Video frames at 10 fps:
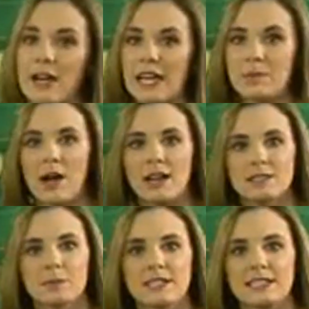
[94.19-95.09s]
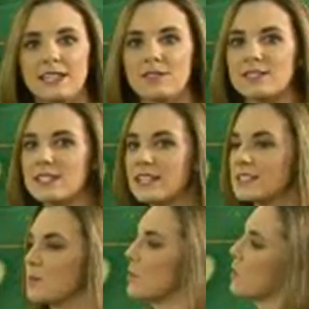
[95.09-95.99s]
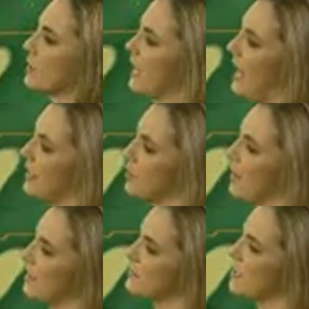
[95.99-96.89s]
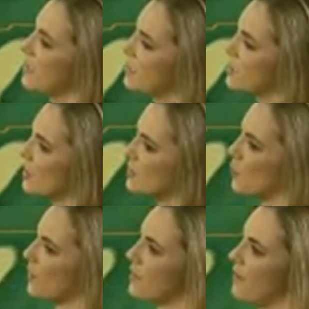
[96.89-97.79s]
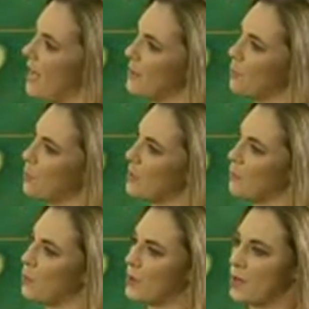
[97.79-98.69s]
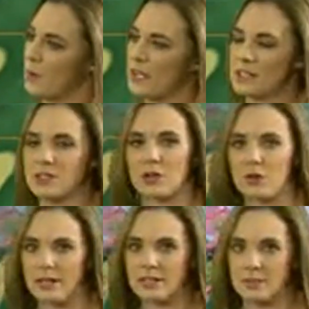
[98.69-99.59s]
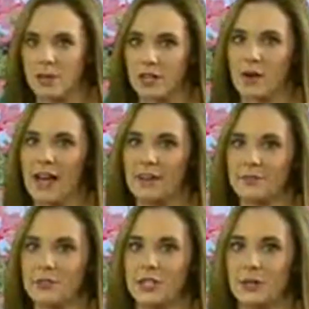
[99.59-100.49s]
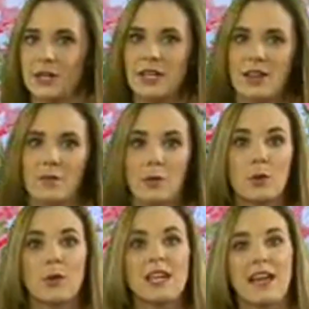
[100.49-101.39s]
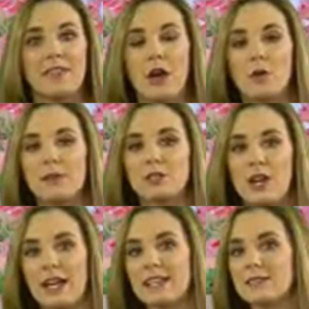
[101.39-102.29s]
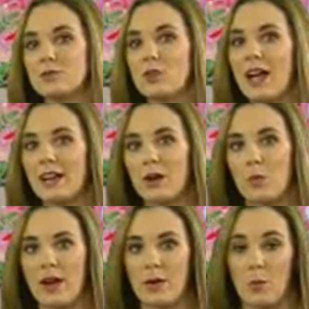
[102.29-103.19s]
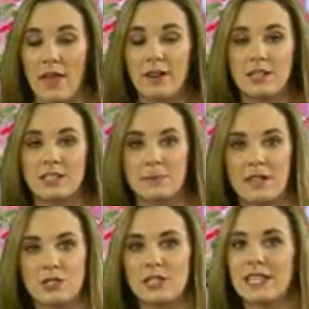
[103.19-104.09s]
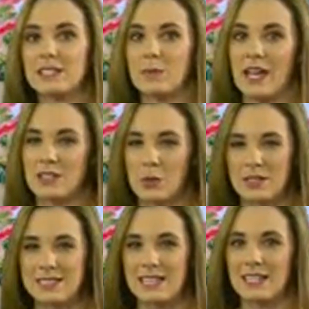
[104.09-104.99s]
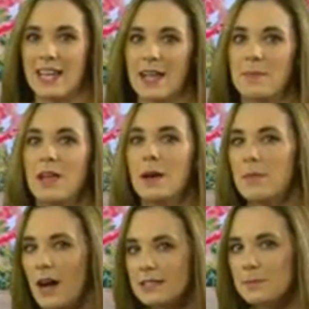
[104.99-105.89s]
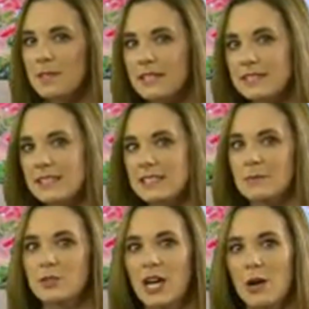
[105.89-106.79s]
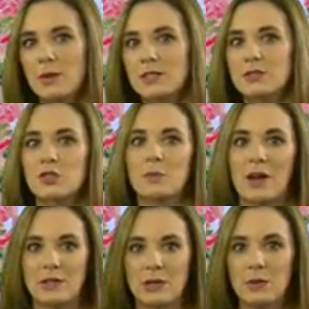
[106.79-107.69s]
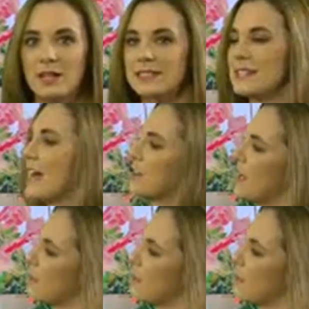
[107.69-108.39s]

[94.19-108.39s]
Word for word: rain, possibly even seeing some locally higher amounts just north of I-44 going into early tomorrow afternoon. For the weekend, though, we'll be tracking some drier weather, especially as we head towards Sunday, possibly seeing some showers through about noon noon on Saturday,